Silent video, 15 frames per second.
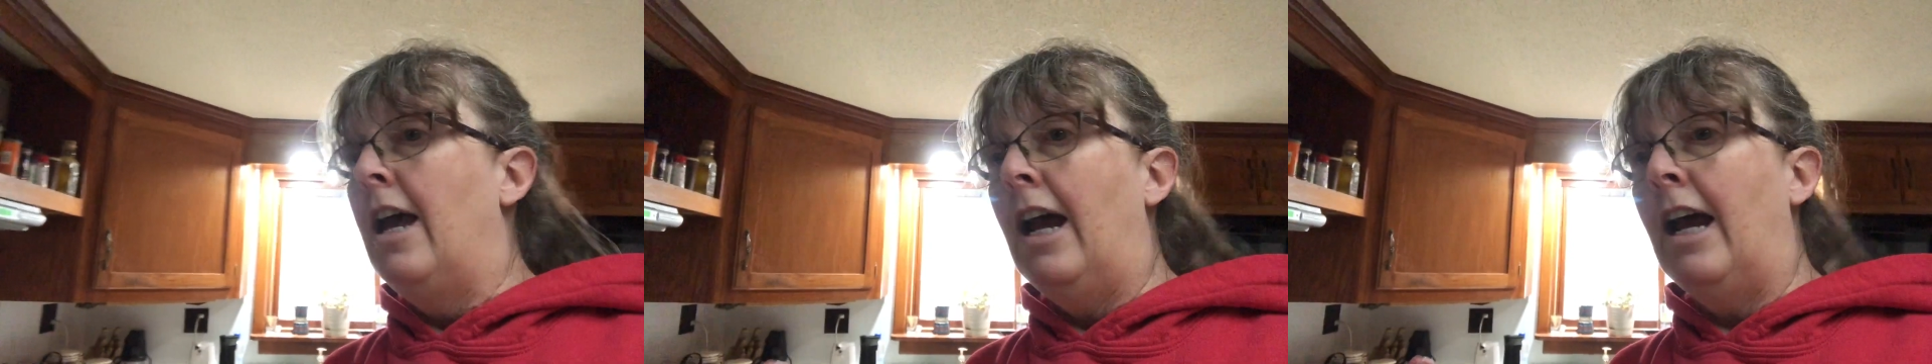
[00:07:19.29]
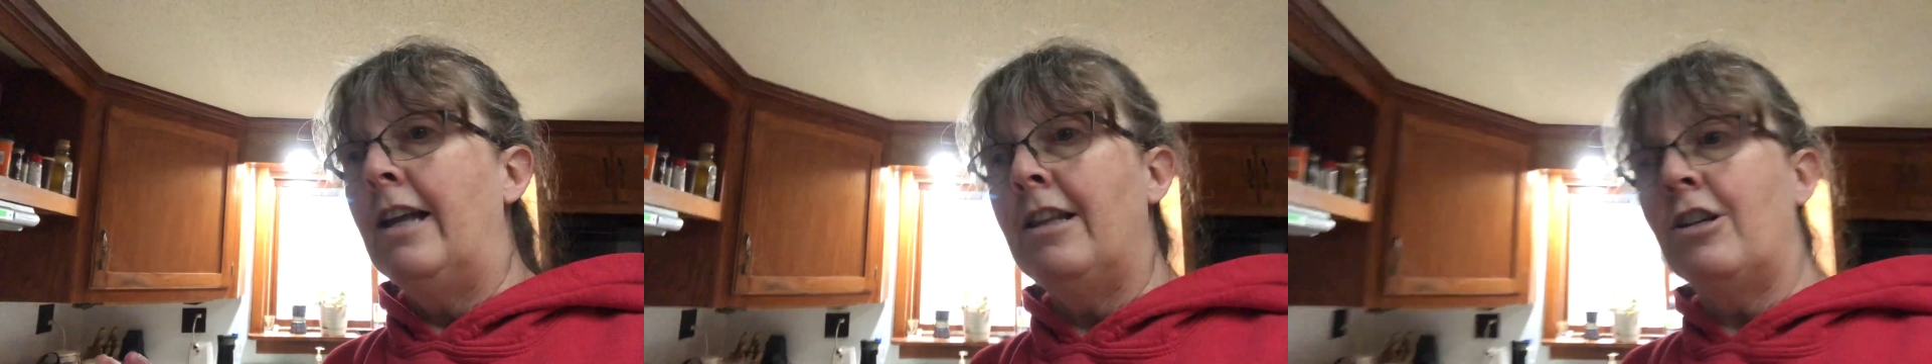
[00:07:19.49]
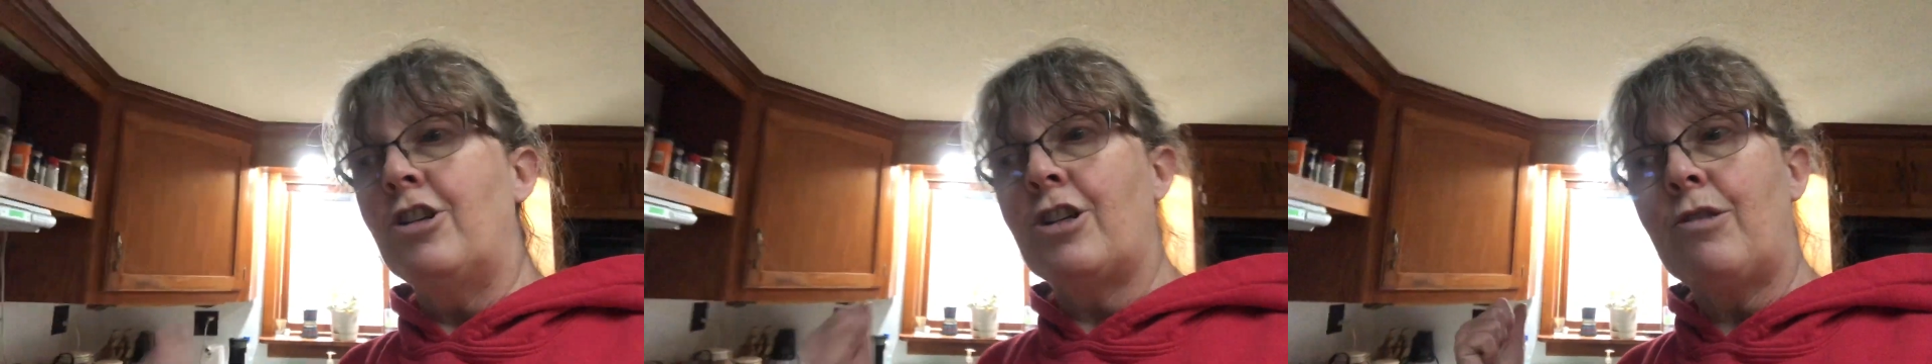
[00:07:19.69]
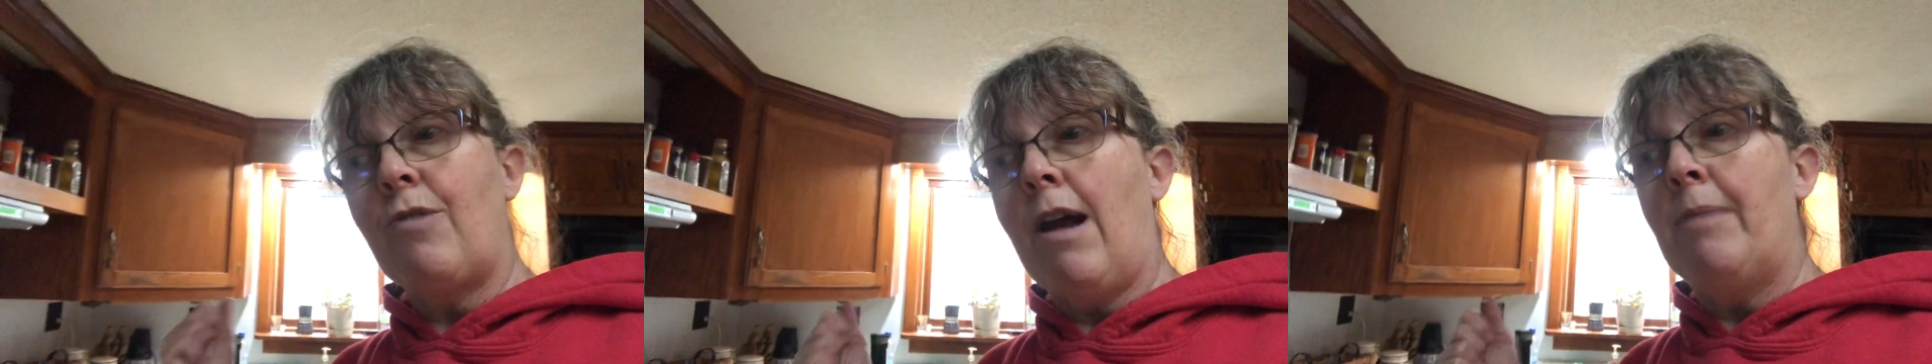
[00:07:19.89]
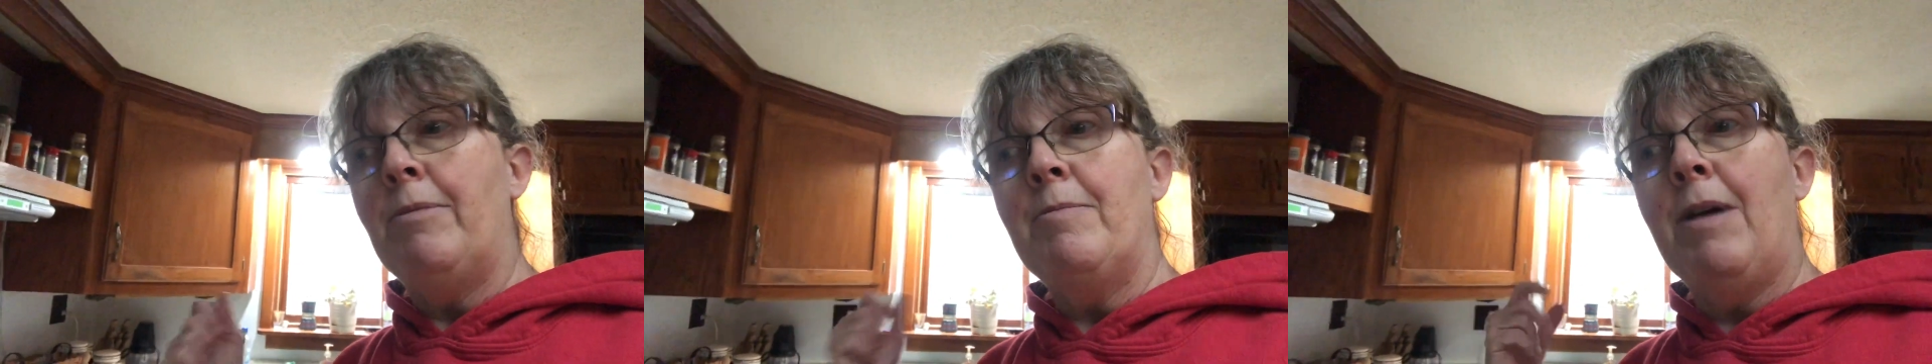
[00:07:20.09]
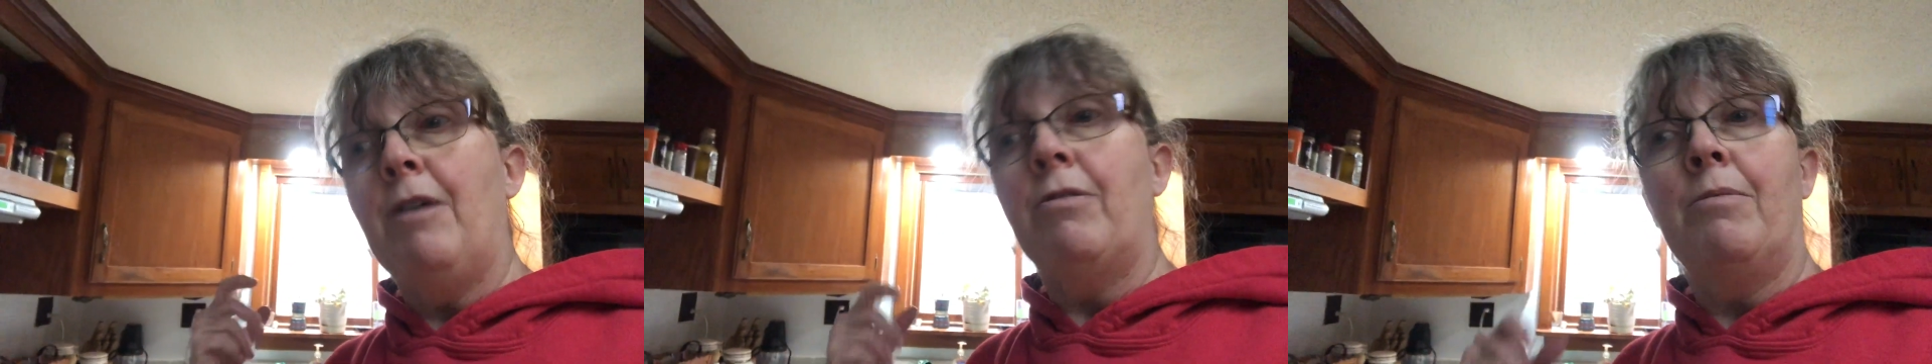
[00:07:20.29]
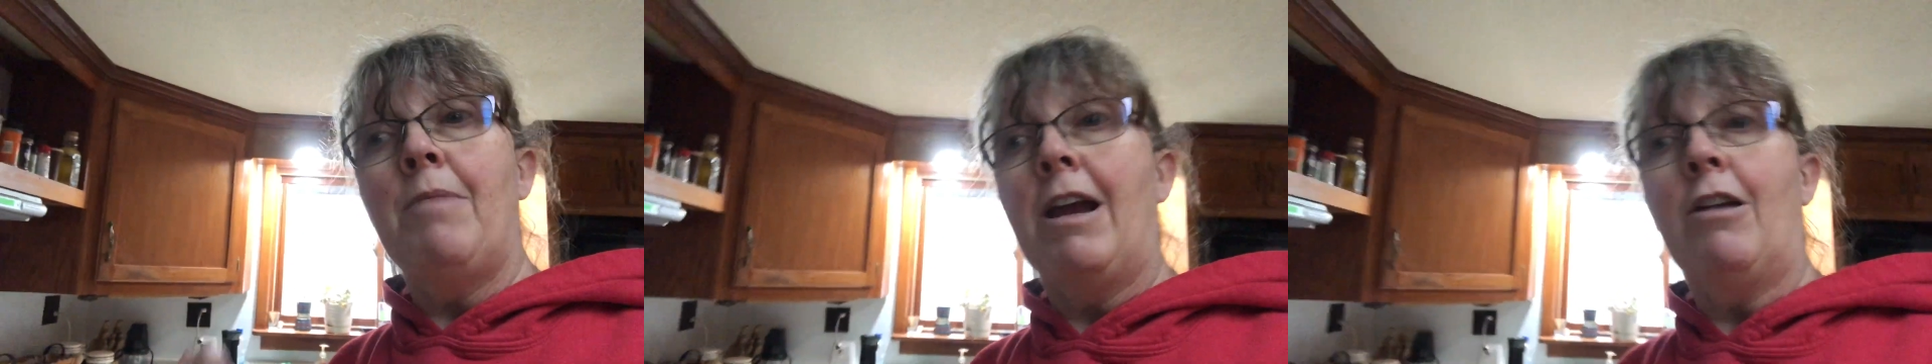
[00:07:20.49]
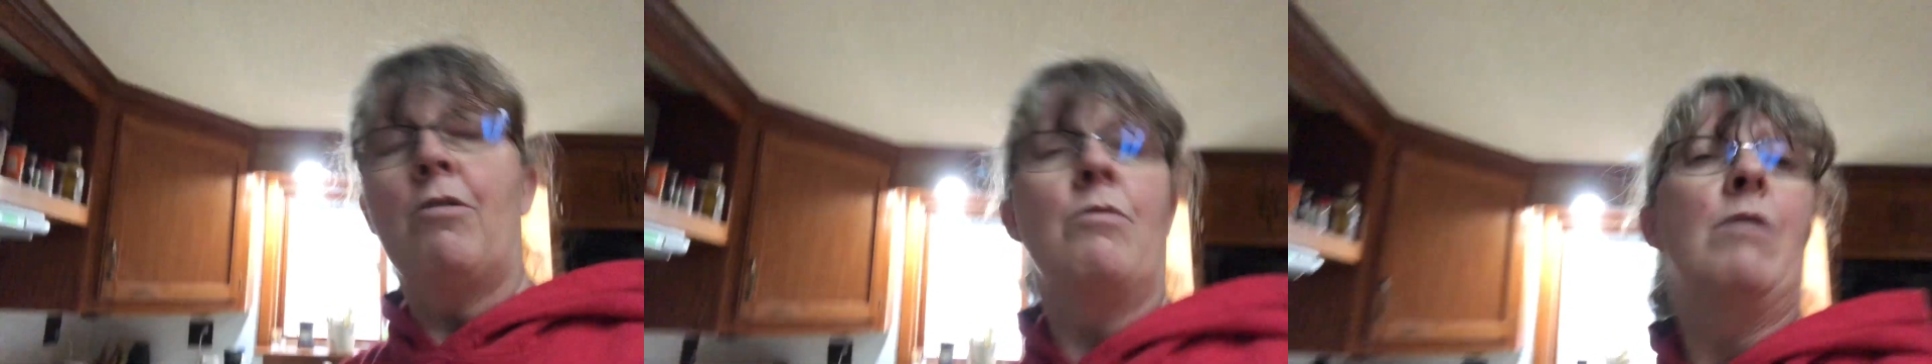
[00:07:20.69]
and then just grab them out and
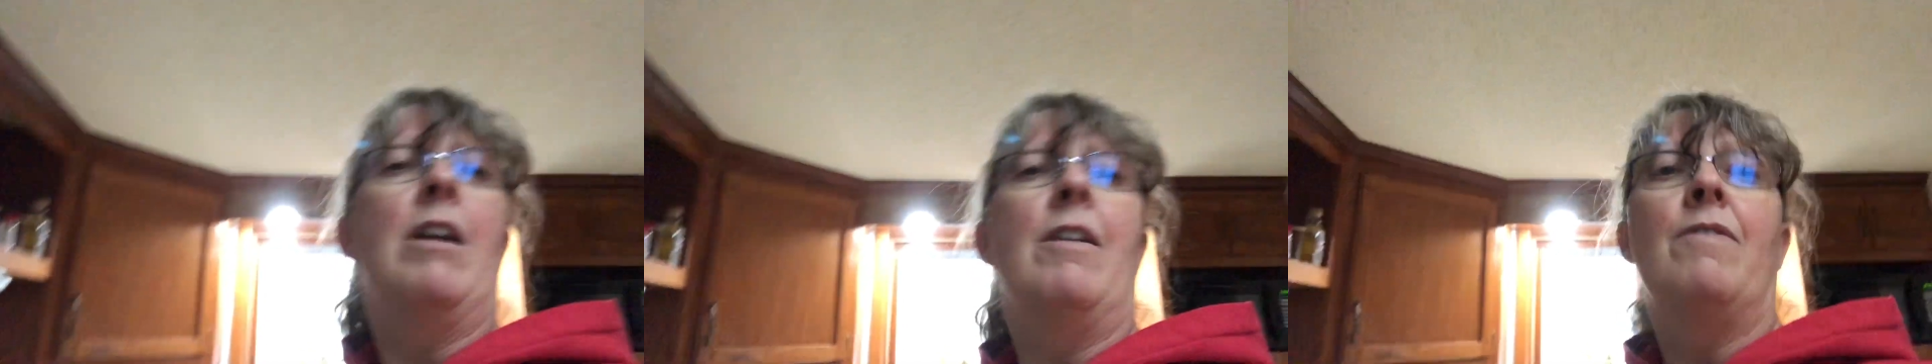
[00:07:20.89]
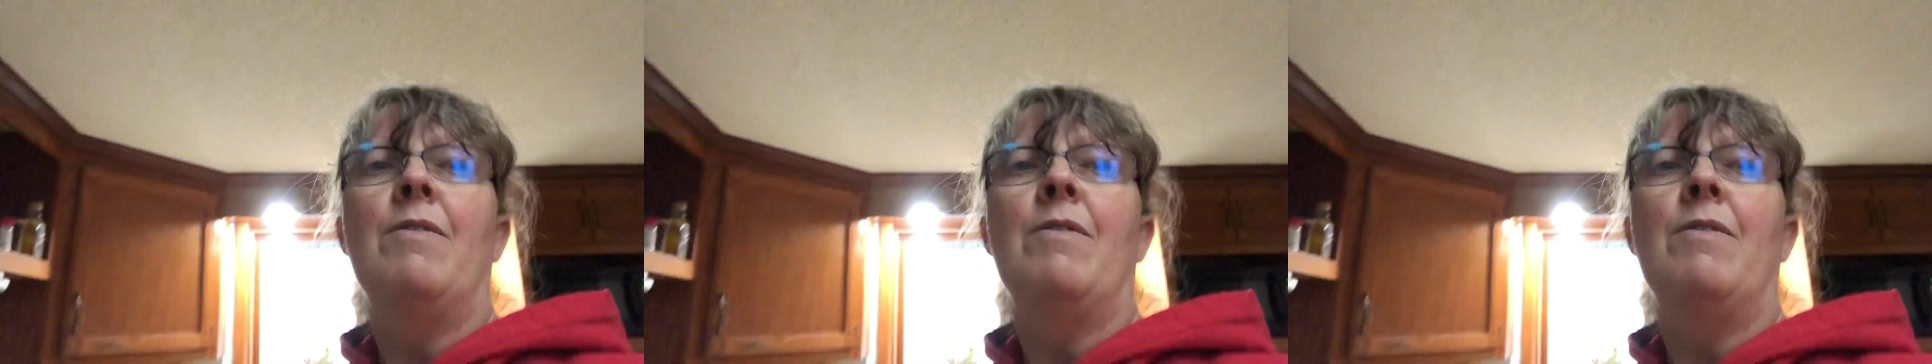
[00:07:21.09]
microwave